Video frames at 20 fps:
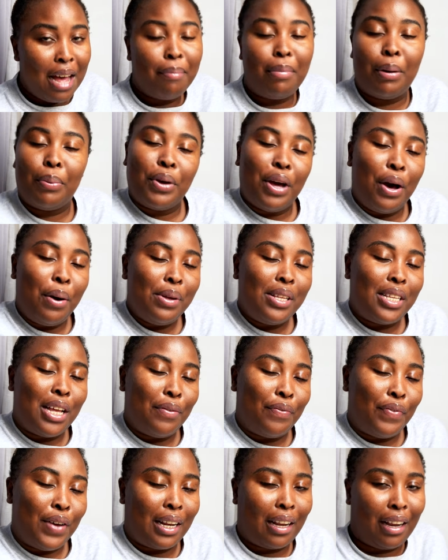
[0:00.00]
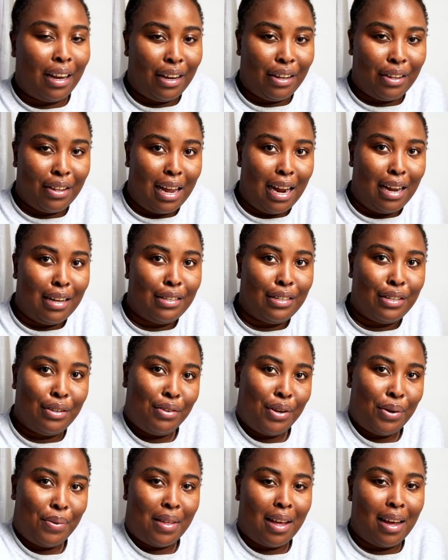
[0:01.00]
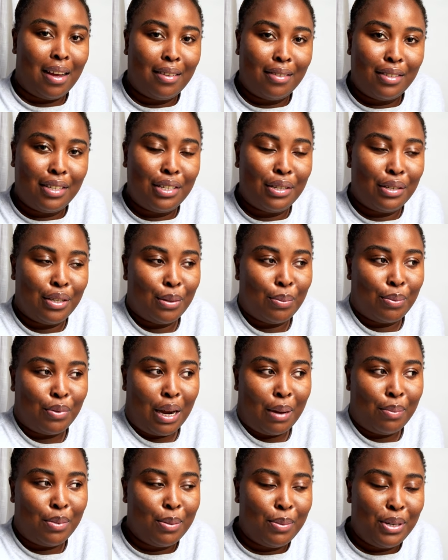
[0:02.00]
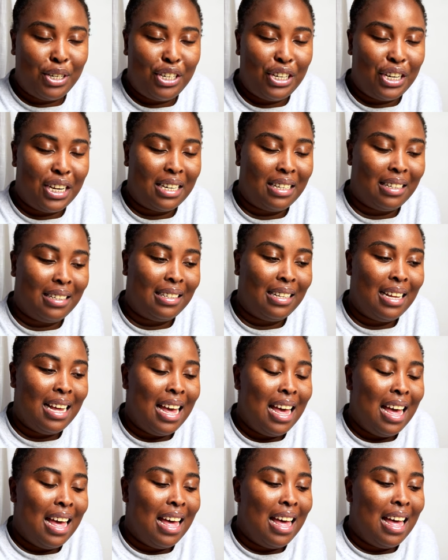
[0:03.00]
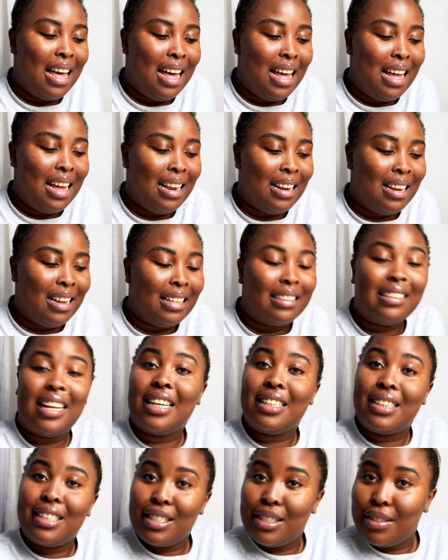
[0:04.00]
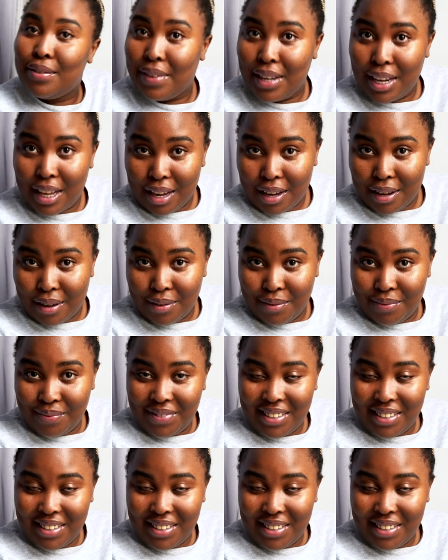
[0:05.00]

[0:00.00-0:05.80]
But we always have fun here, you guys. You know that. So subscribe to my channel and like this video.